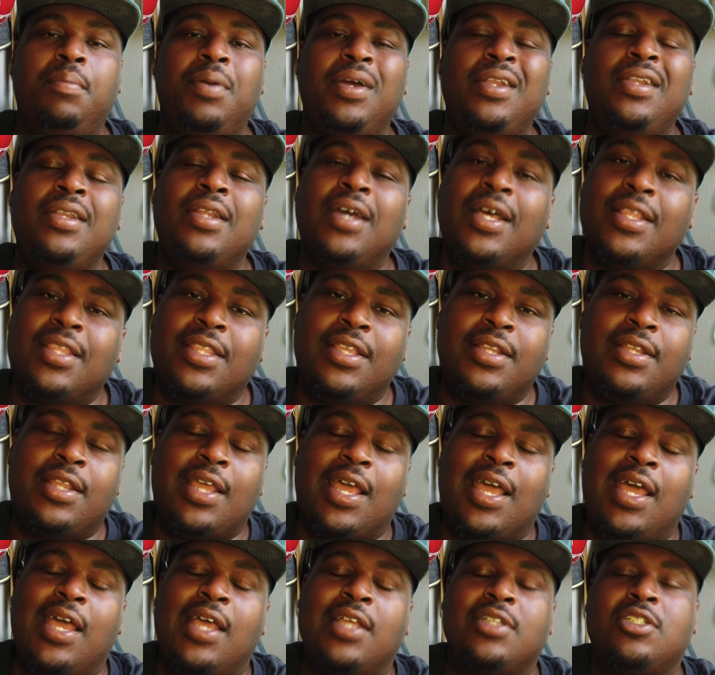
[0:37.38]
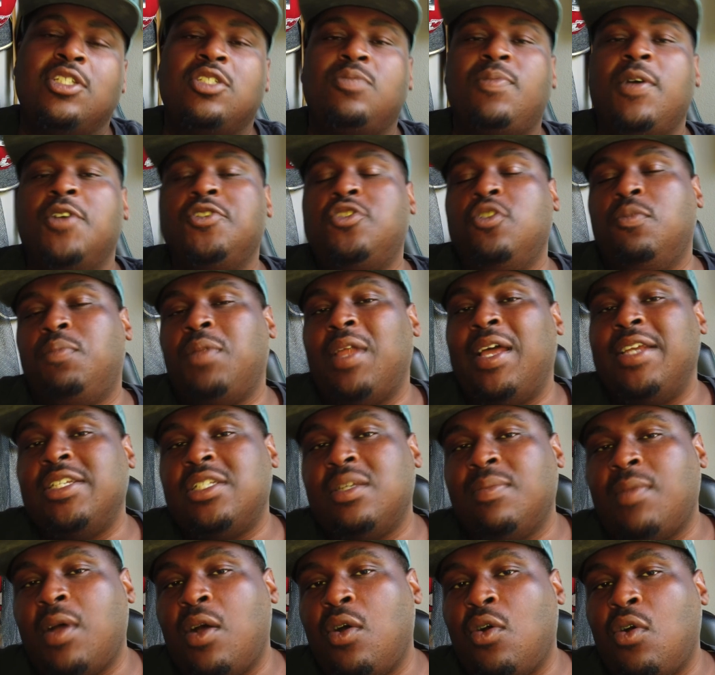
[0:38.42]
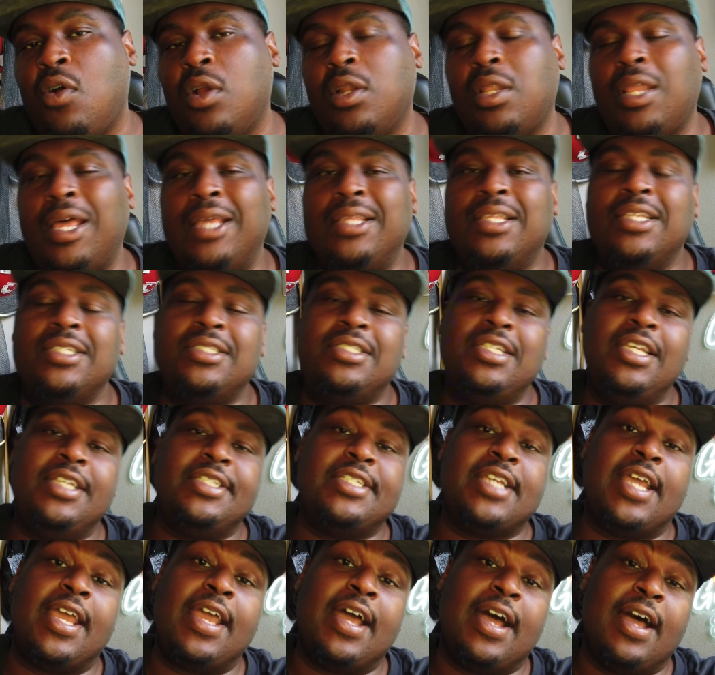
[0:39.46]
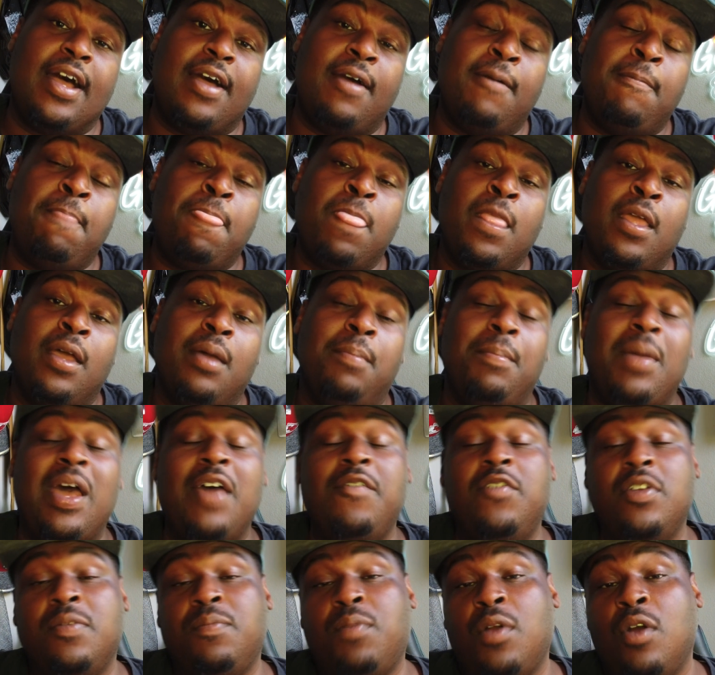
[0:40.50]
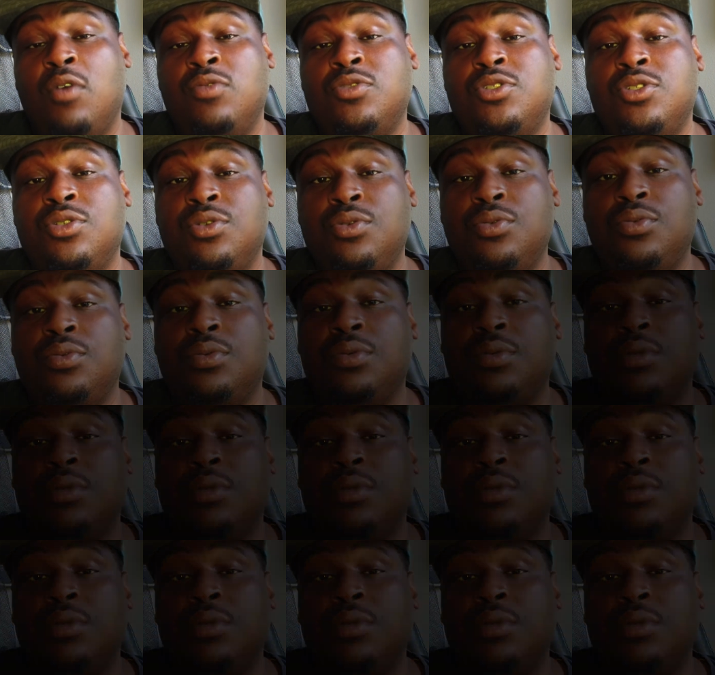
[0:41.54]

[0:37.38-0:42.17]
But nothing has a special place in my heart like this DJI Mavic Pro 2.